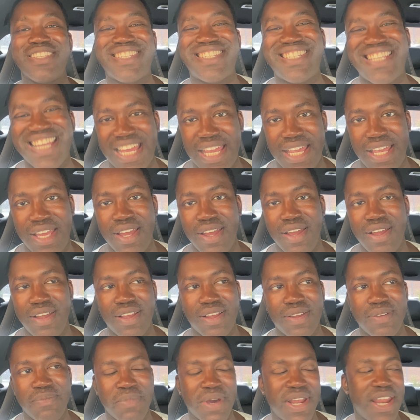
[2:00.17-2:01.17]
see,
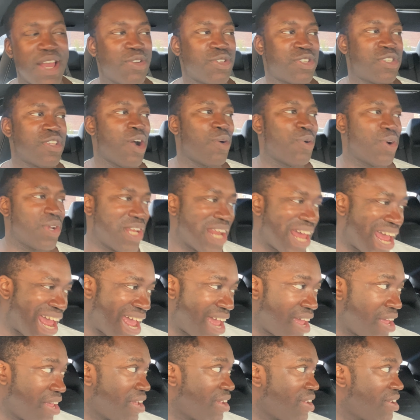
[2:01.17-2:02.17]
but there was no one
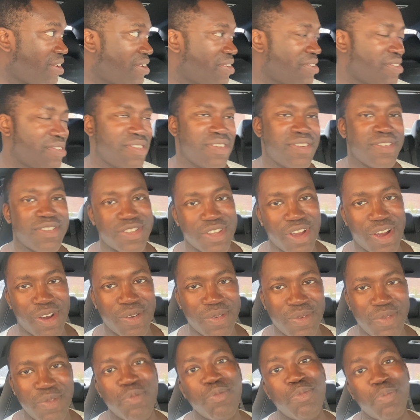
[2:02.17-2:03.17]
there.
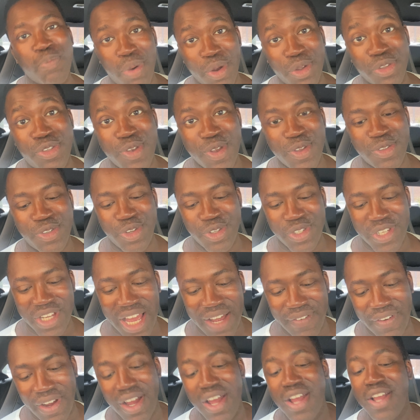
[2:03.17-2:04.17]
So put two and two
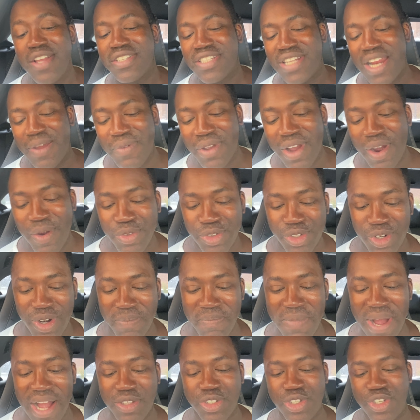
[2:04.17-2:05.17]
together. So then we go into the
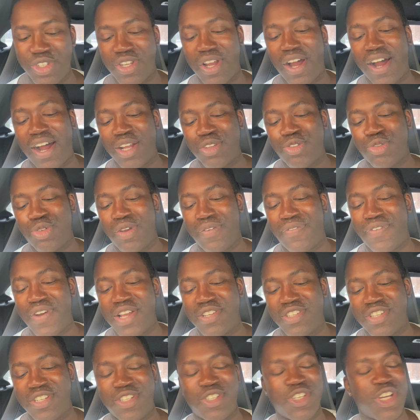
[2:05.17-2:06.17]
match. It's R Truth
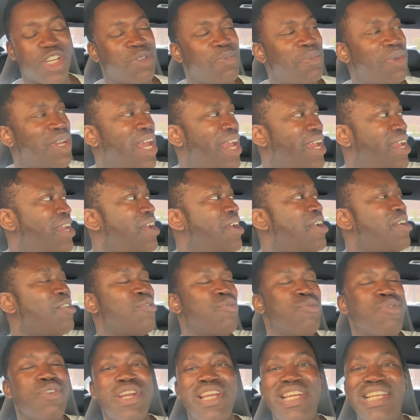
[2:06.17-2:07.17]
versus Judgment Day.
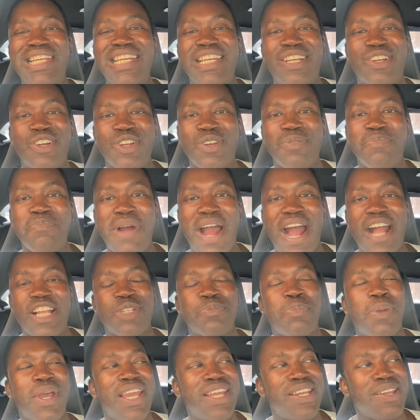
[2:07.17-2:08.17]
Really good
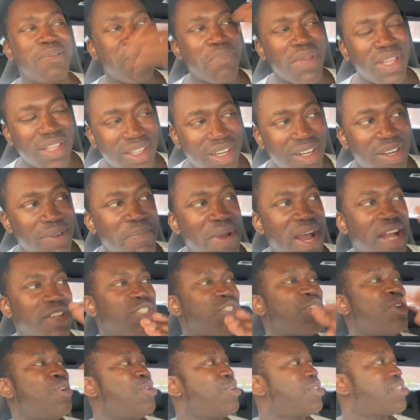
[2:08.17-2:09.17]
match, but in the middle of the
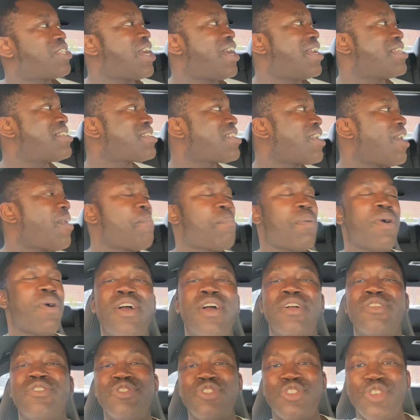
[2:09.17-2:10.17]
match, who turns up?
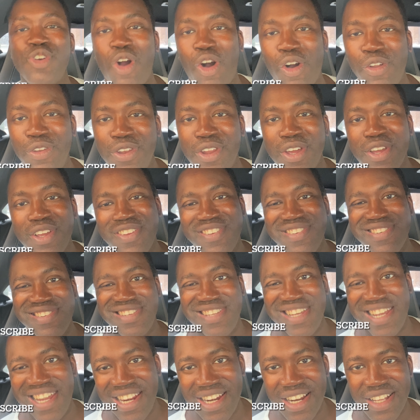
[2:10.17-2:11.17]
John
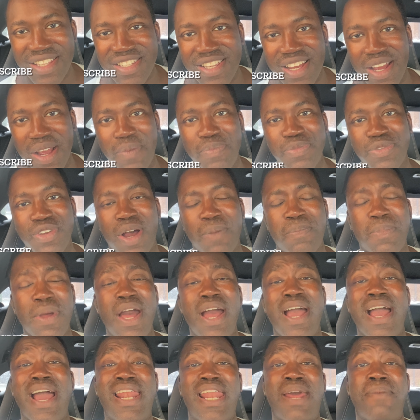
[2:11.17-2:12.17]
Cena turns up
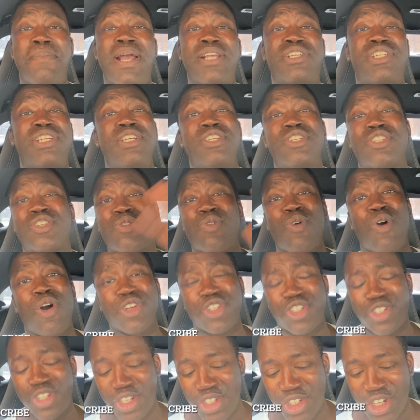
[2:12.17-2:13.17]
and they basically
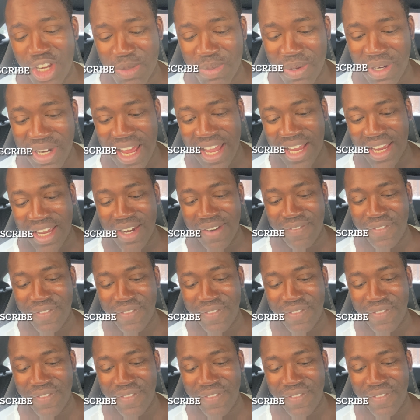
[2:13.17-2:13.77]
squash the judgment day and get the